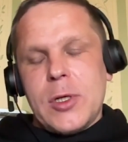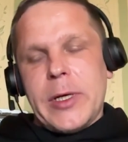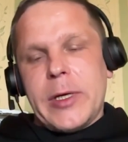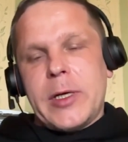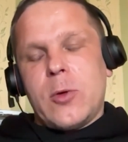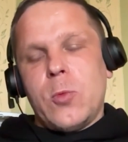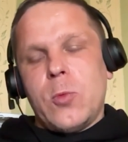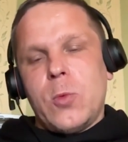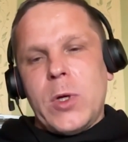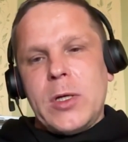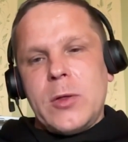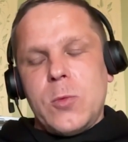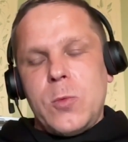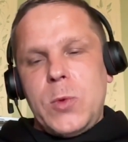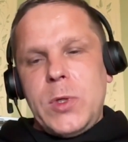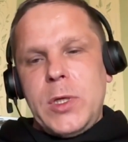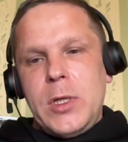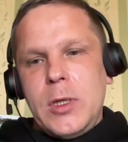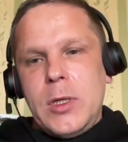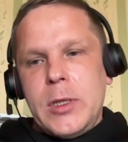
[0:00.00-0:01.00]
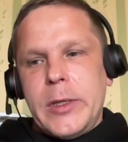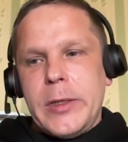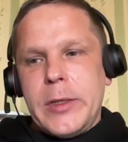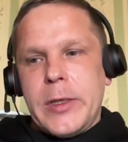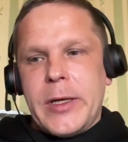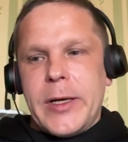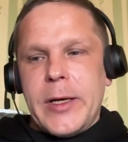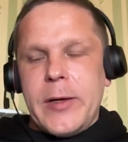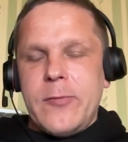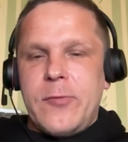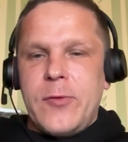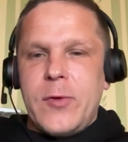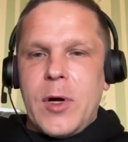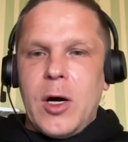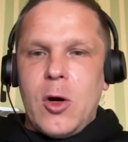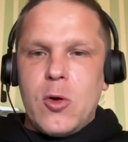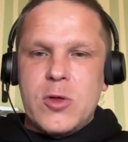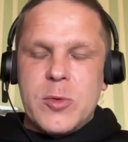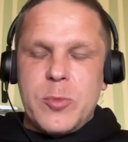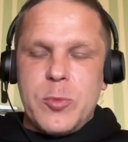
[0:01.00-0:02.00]
like when we have
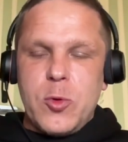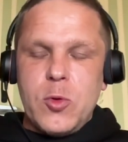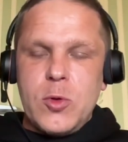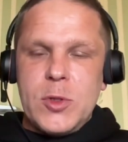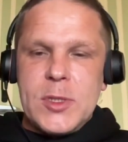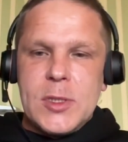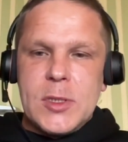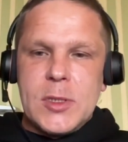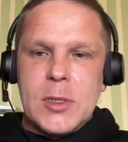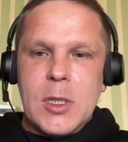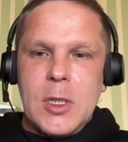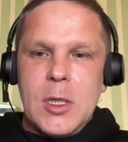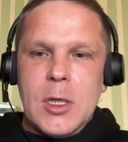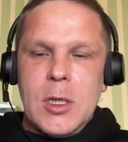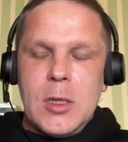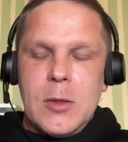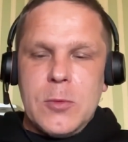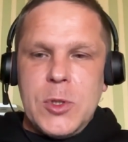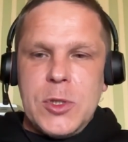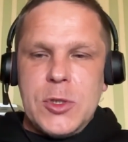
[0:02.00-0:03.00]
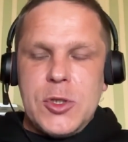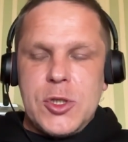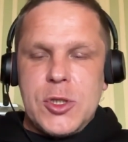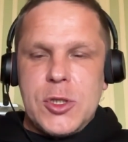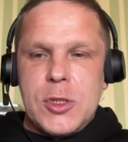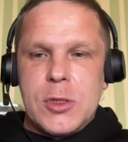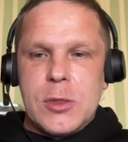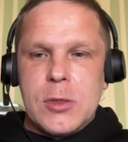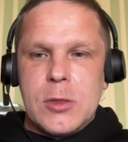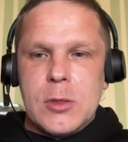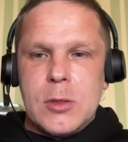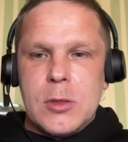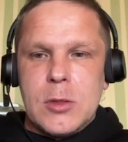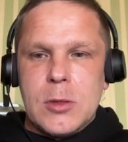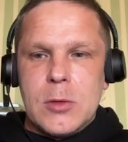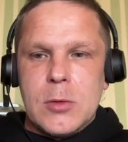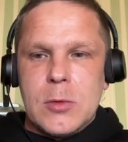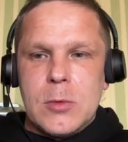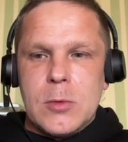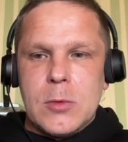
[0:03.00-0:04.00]
outputs which
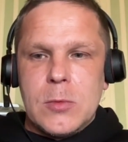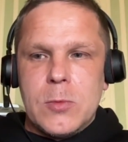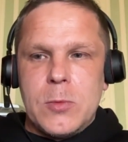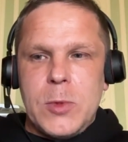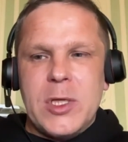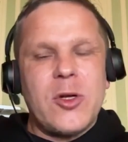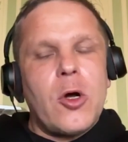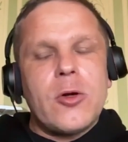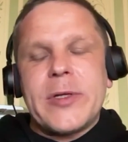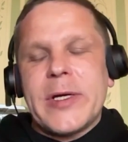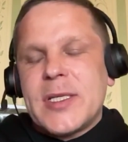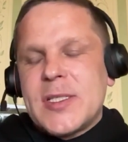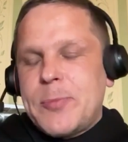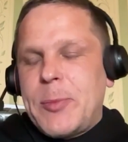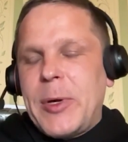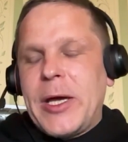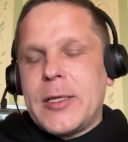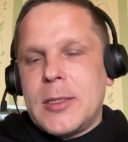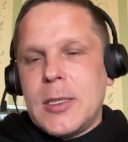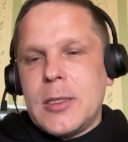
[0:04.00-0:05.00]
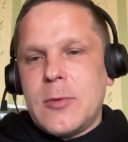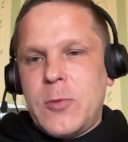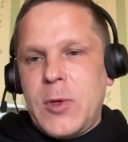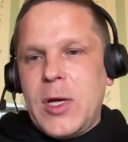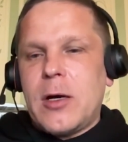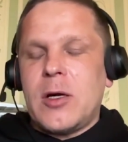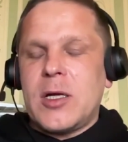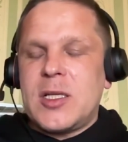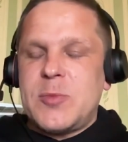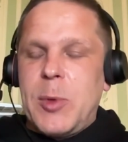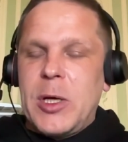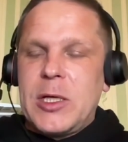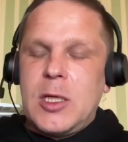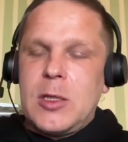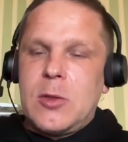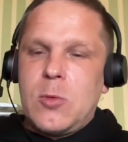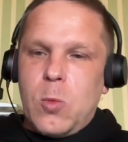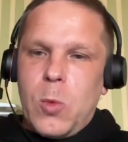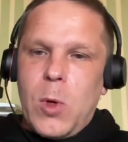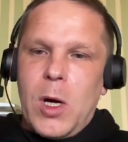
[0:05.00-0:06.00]
we not expected. We are
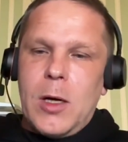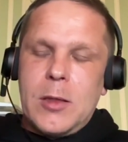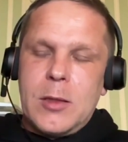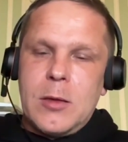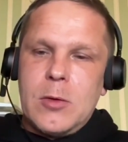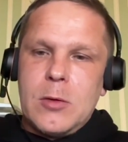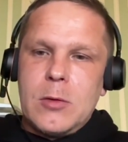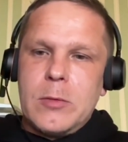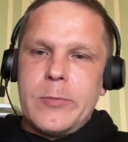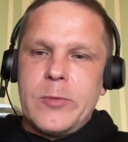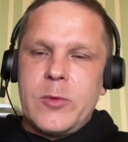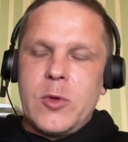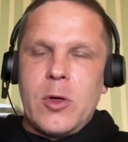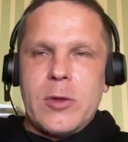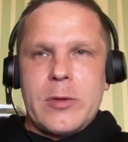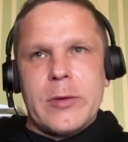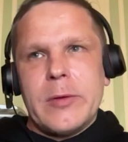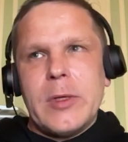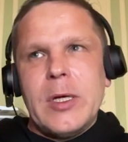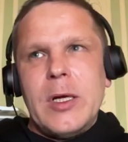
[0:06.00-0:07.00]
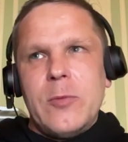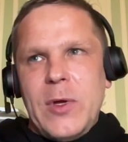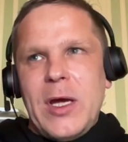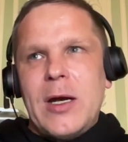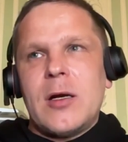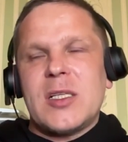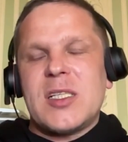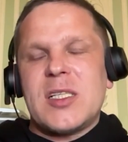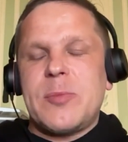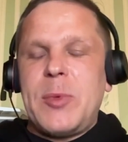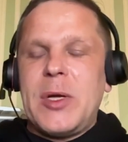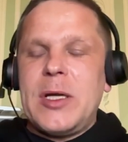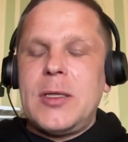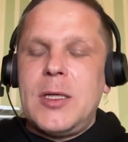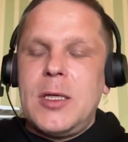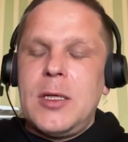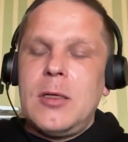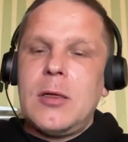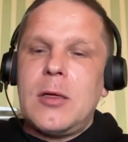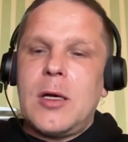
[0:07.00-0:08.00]
expected one, not we are
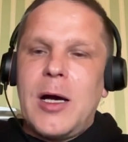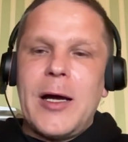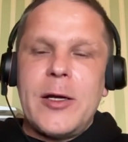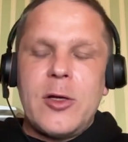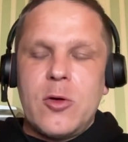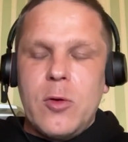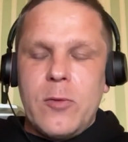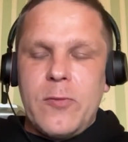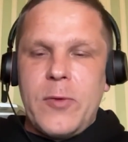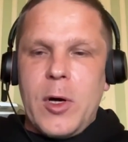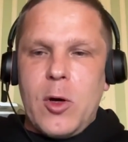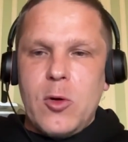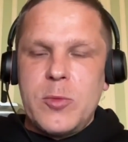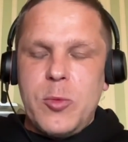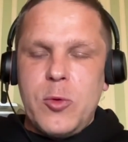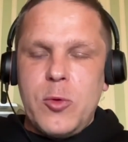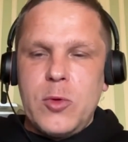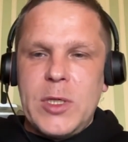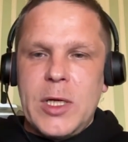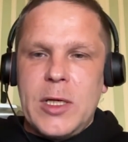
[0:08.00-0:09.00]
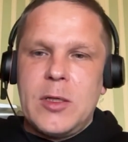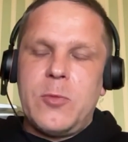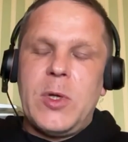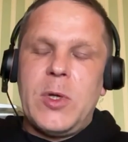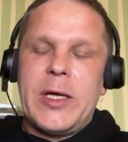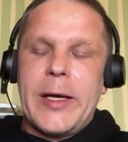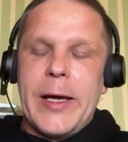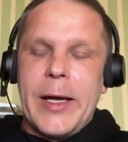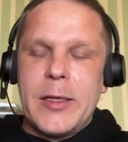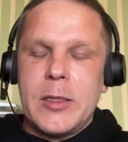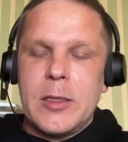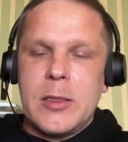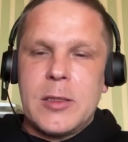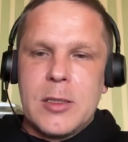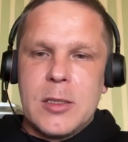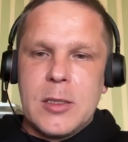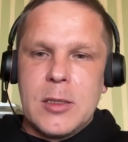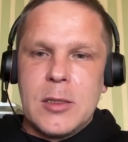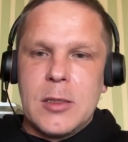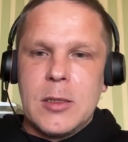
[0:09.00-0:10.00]
expecting kind of output, and we can't
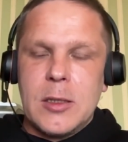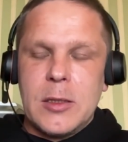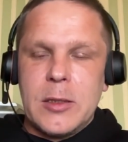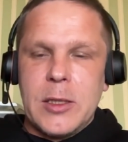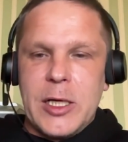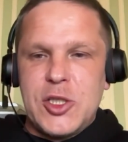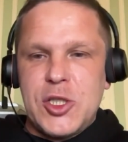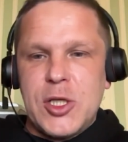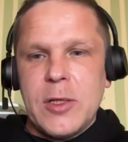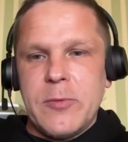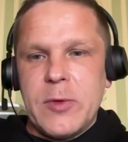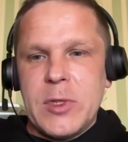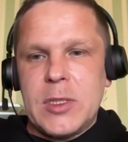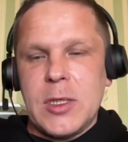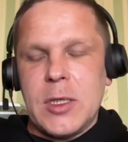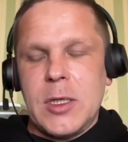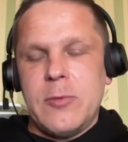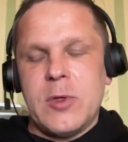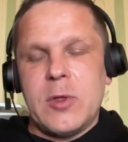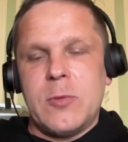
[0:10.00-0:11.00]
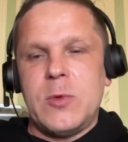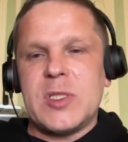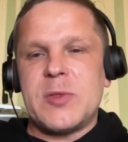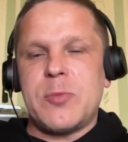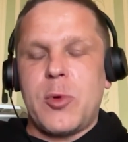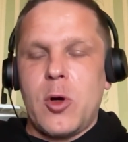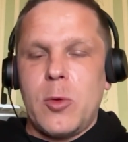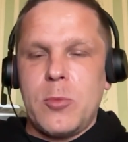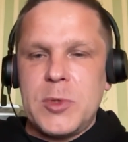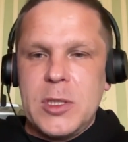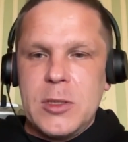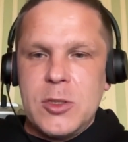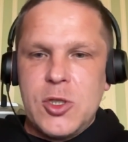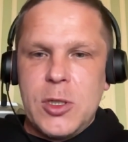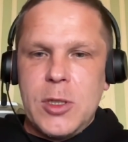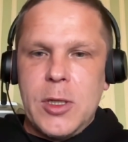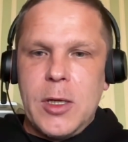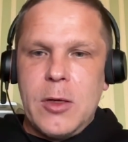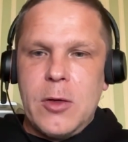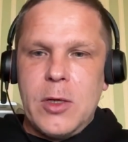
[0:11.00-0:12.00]
achieve it even with prompt
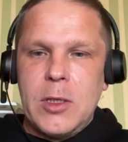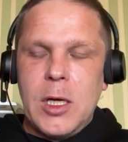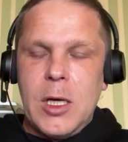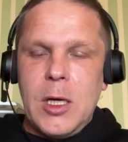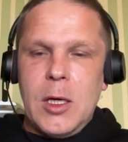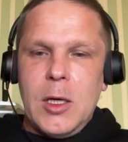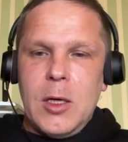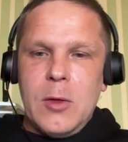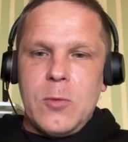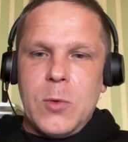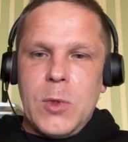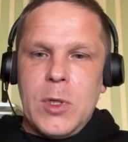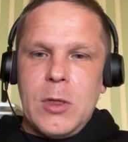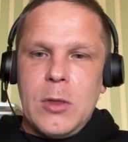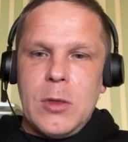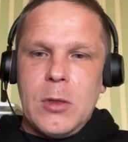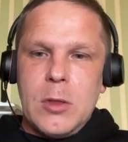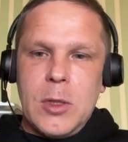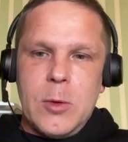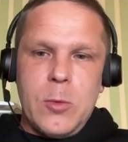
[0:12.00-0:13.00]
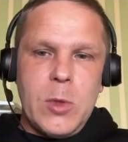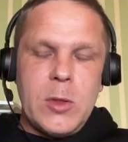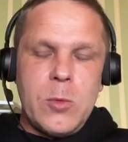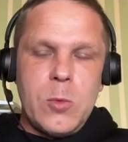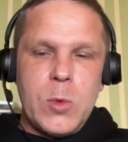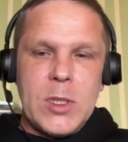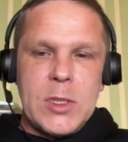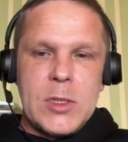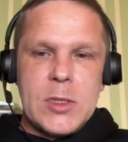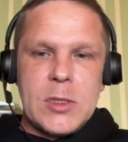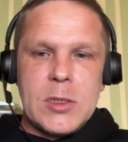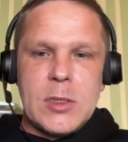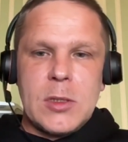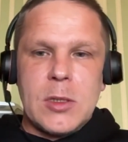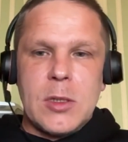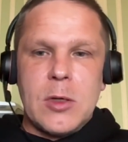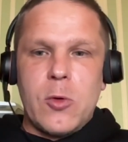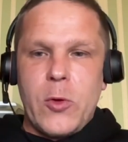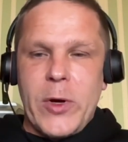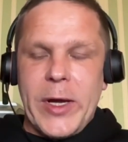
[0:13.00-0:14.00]
engineering, we even with
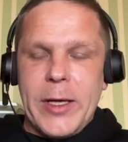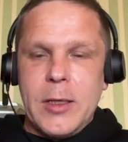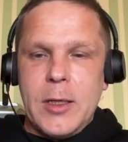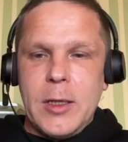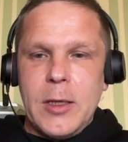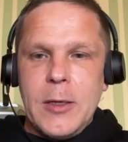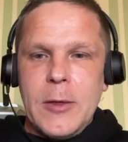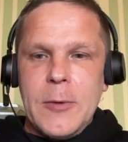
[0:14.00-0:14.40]
reg.